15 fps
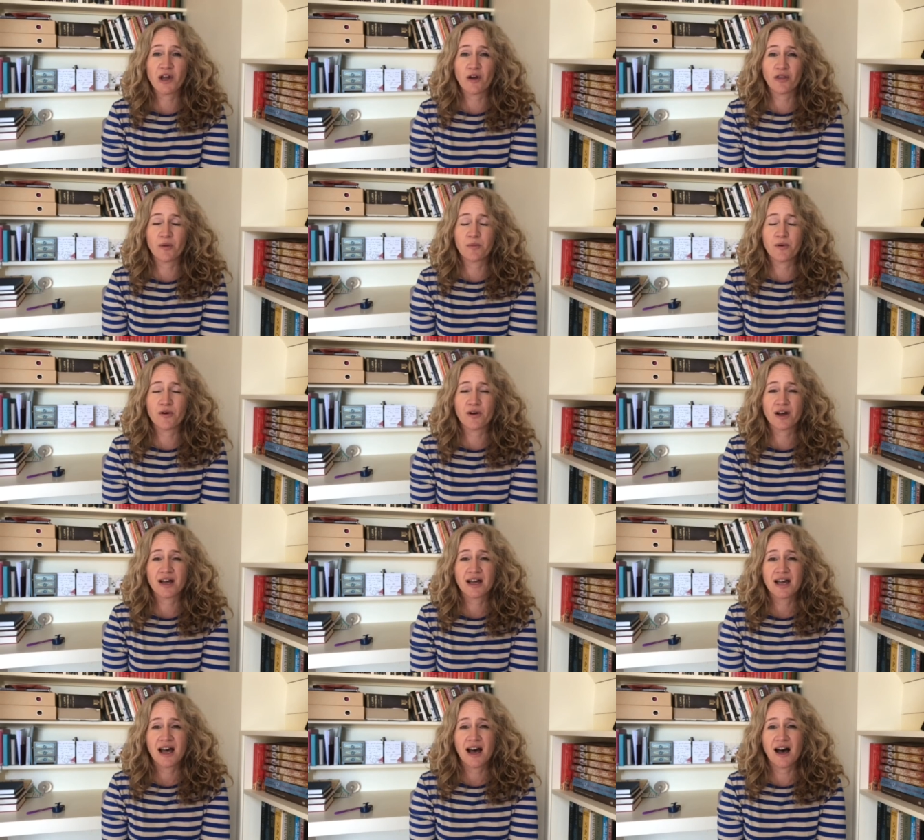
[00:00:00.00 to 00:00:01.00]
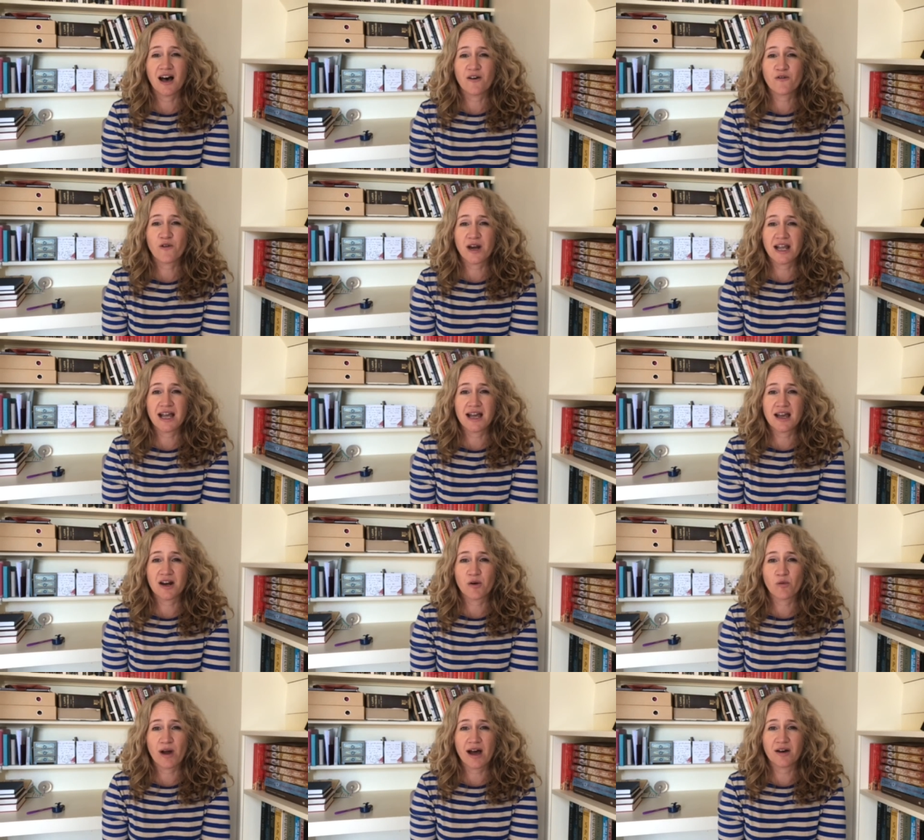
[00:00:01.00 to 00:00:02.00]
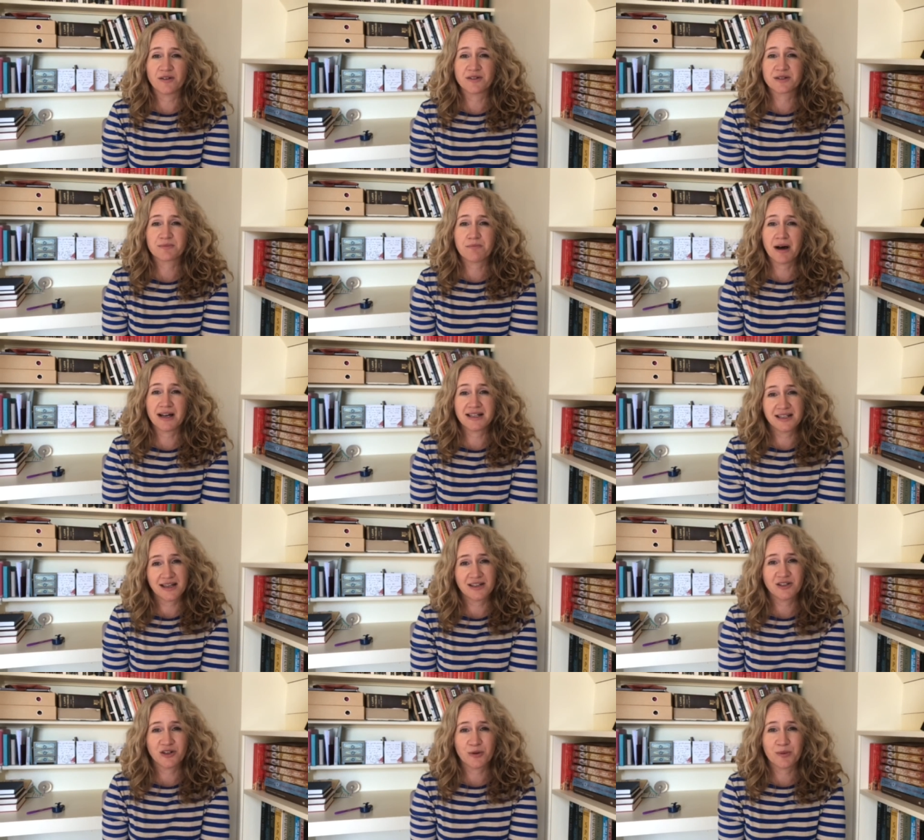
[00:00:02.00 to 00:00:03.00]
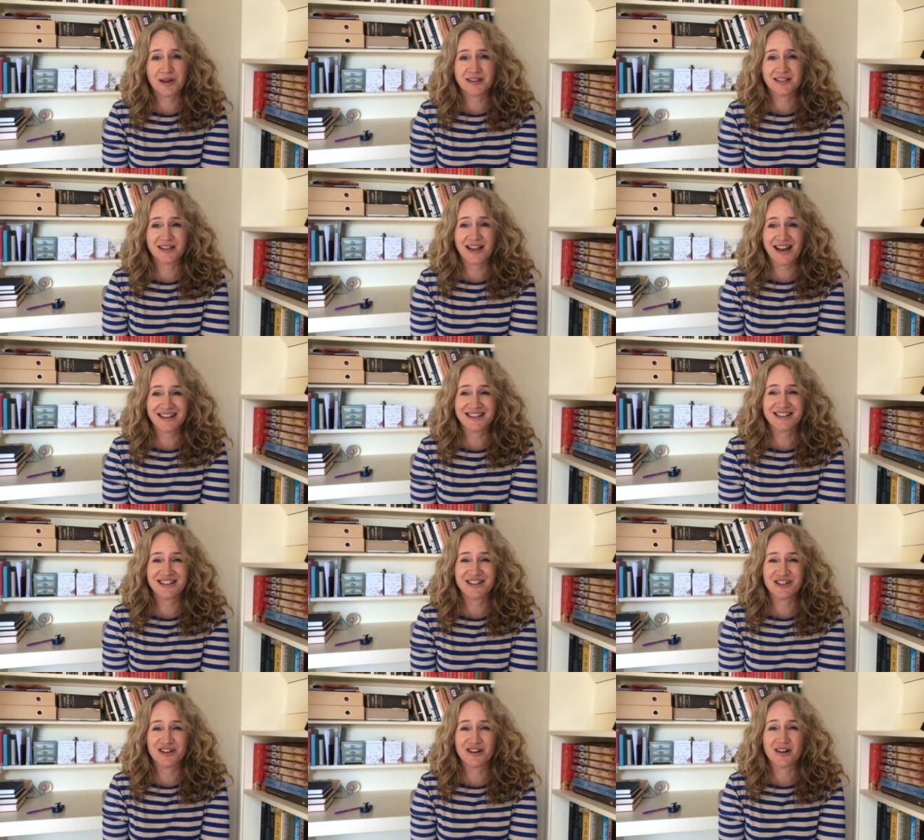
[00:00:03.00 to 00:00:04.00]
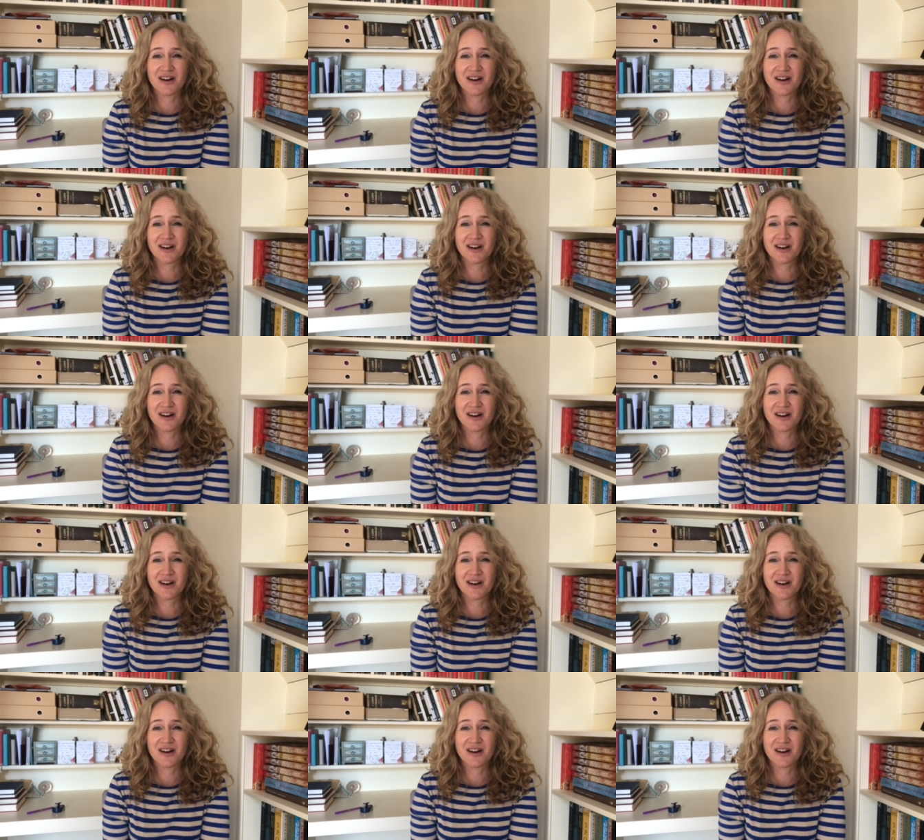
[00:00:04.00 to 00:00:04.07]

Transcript: on the book, fitting it in around my day job as a Latin teacher.